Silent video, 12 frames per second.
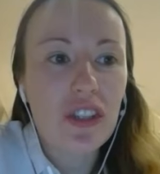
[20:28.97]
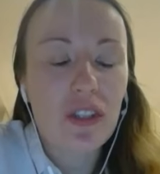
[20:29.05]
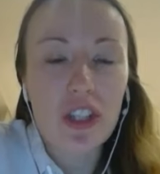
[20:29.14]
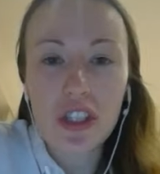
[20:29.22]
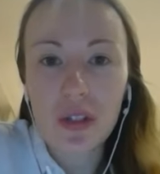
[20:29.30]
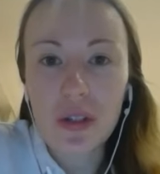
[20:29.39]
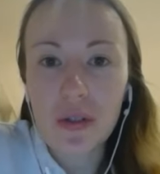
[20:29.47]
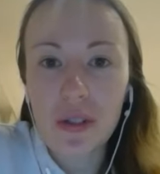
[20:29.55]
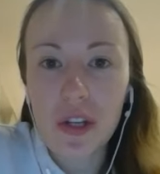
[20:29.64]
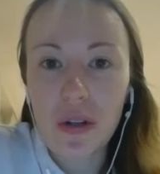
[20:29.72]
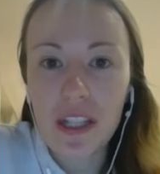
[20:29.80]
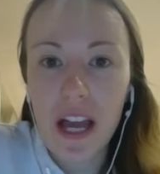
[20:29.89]
just use
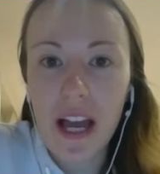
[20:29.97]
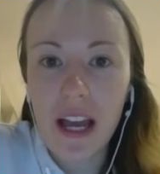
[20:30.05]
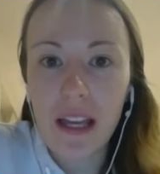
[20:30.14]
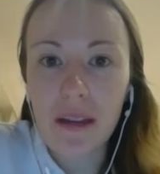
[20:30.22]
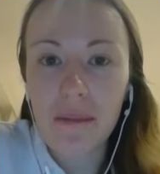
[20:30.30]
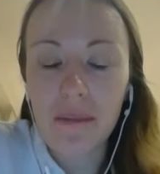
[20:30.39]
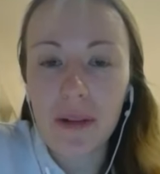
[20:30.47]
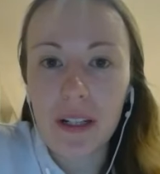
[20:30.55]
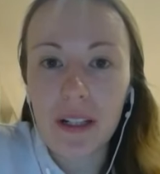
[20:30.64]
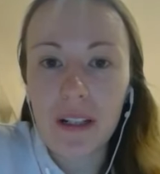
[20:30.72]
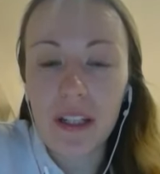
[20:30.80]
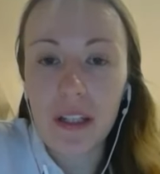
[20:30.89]
your time
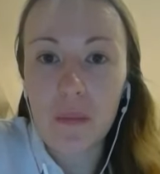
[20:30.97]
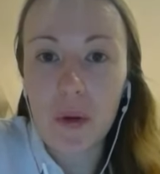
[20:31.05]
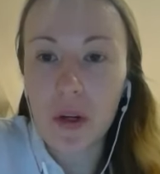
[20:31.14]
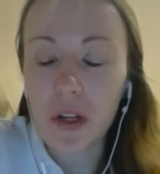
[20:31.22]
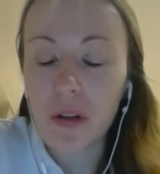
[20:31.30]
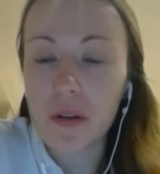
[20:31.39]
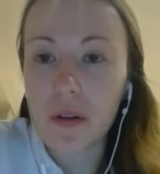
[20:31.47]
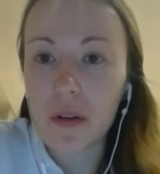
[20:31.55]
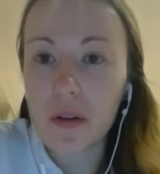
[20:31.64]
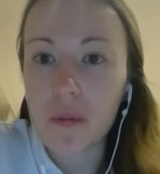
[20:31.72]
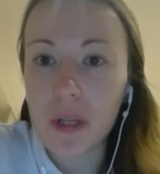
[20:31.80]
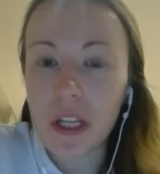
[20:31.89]
in
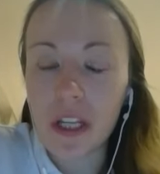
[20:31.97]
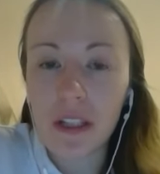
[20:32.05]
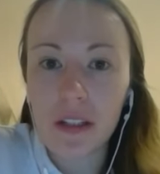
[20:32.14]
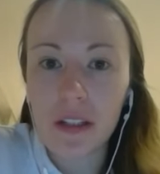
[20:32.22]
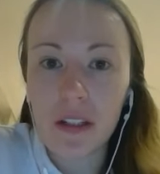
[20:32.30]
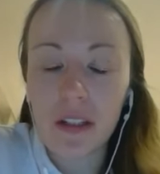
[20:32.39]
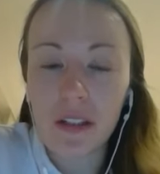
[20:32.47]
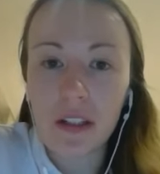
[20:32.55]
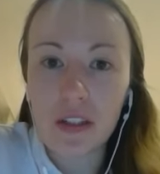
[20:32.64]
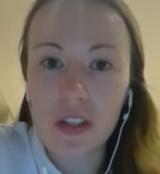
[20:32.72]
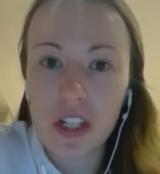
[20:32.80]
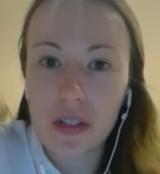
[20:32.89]
Monaco with the
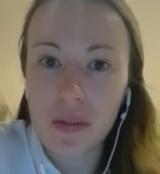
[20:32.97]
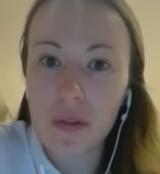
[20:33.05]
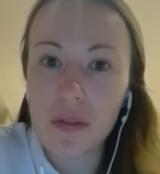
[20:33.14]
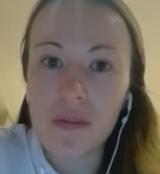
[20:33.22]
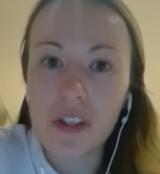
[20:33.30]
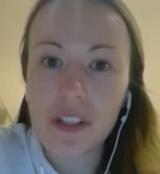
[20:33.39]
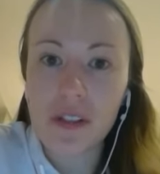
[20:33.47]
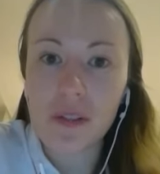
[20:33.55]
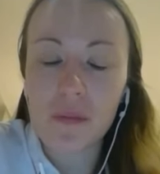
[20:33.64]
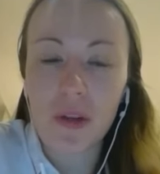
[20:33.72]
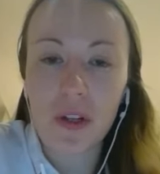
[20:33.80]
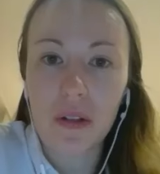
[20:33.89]
International University
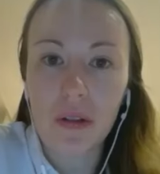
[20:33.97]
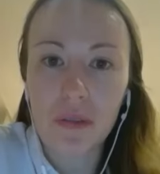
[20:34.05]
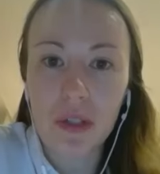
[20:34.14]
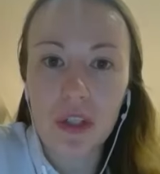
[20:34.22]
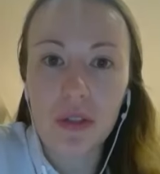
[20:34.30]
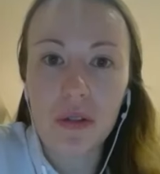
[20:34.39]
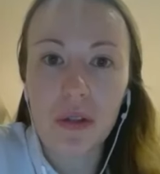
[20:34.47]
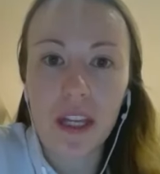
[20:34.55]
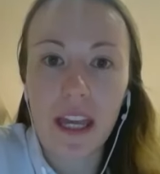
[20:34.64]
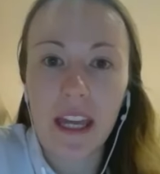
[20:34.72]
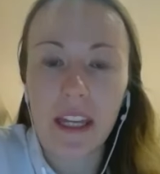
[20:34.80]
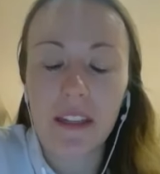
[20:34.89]
of Monaco as much as you
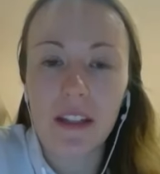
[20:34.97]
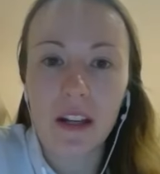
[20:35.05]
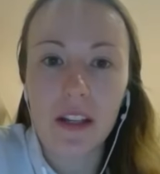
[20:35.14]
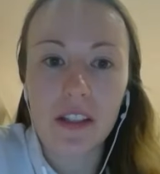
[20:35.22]
can.